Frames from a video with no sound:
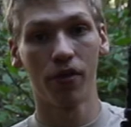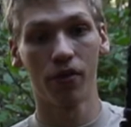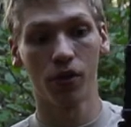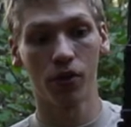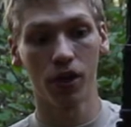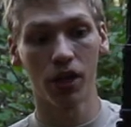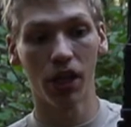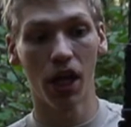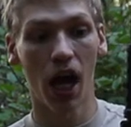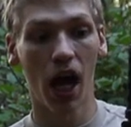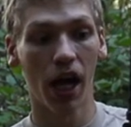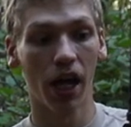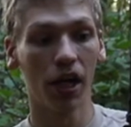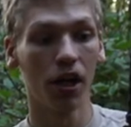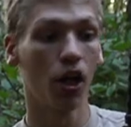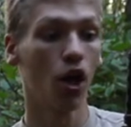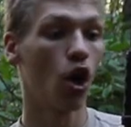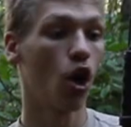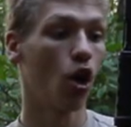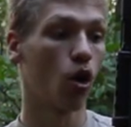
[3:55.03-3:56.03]
39
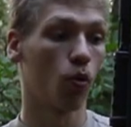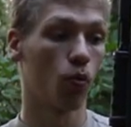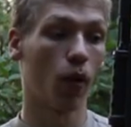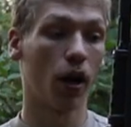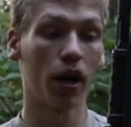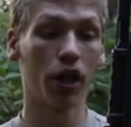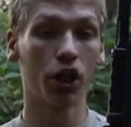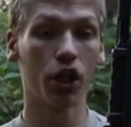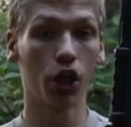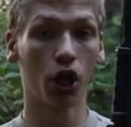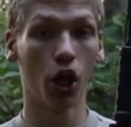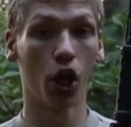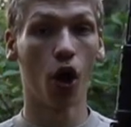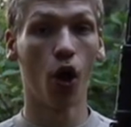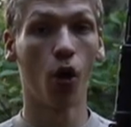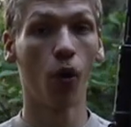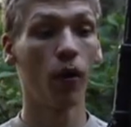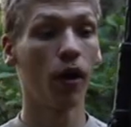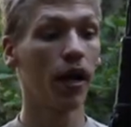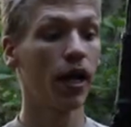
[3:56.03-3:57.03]
ready to
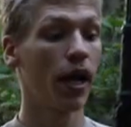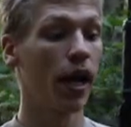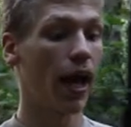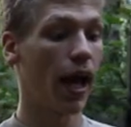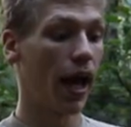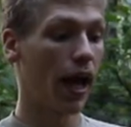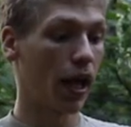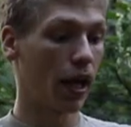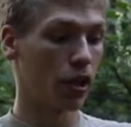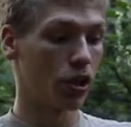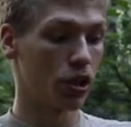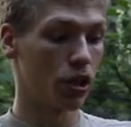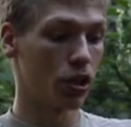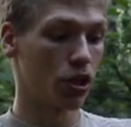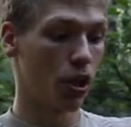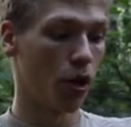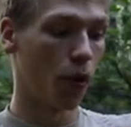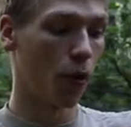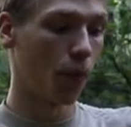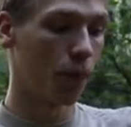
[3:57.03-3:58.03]
go. And
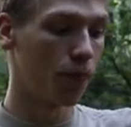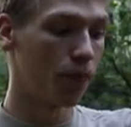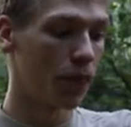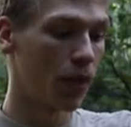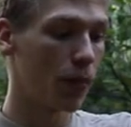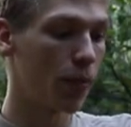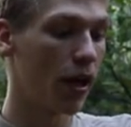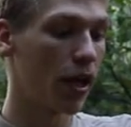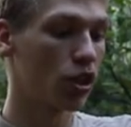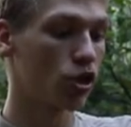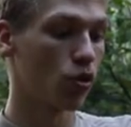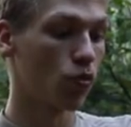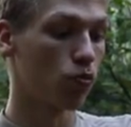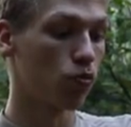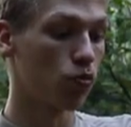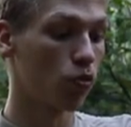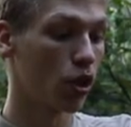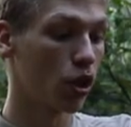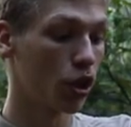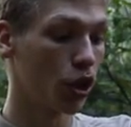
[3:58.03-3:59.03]
so it makes a
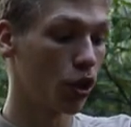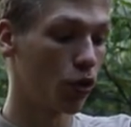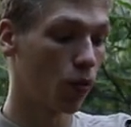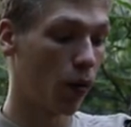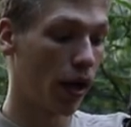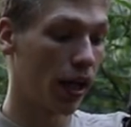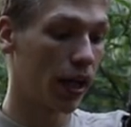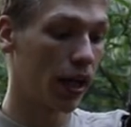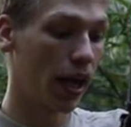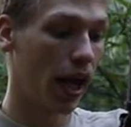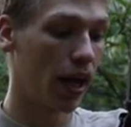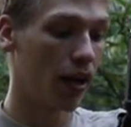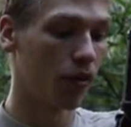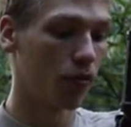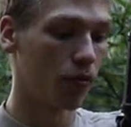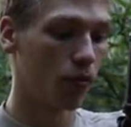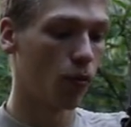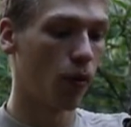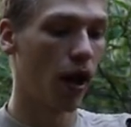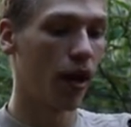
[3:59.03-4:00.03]
really great kind of